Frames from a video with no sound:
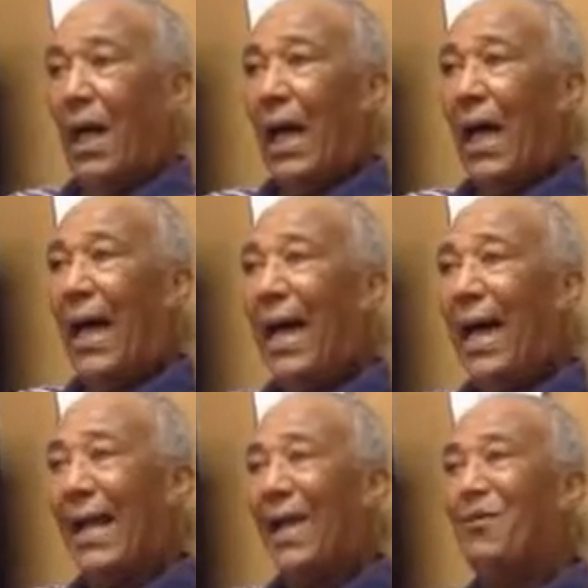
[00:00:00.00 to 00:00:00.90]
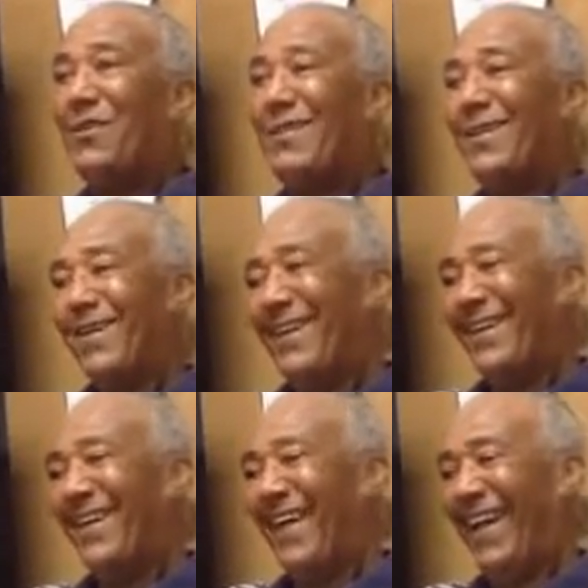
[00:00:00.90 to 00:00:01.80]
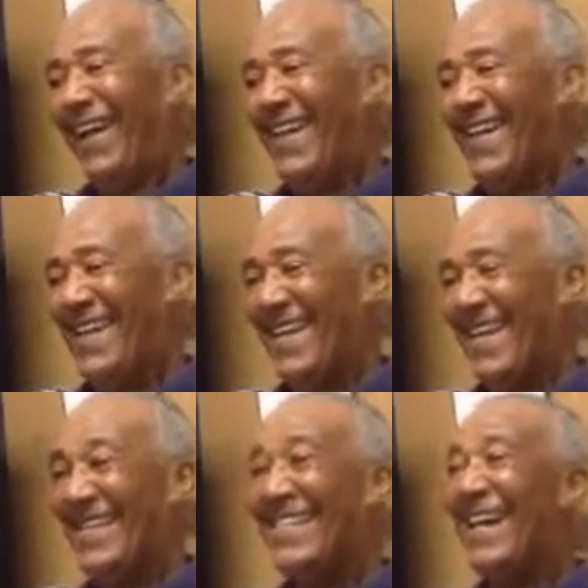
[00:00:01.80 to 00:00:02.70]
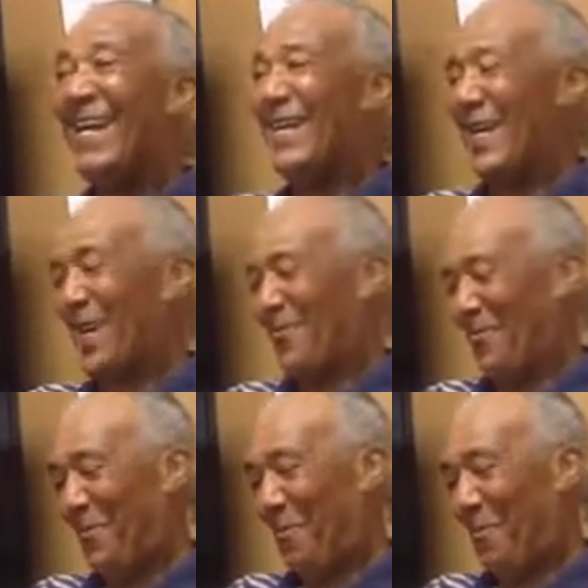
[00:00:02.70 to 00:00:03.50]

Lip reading: That was an exciting time.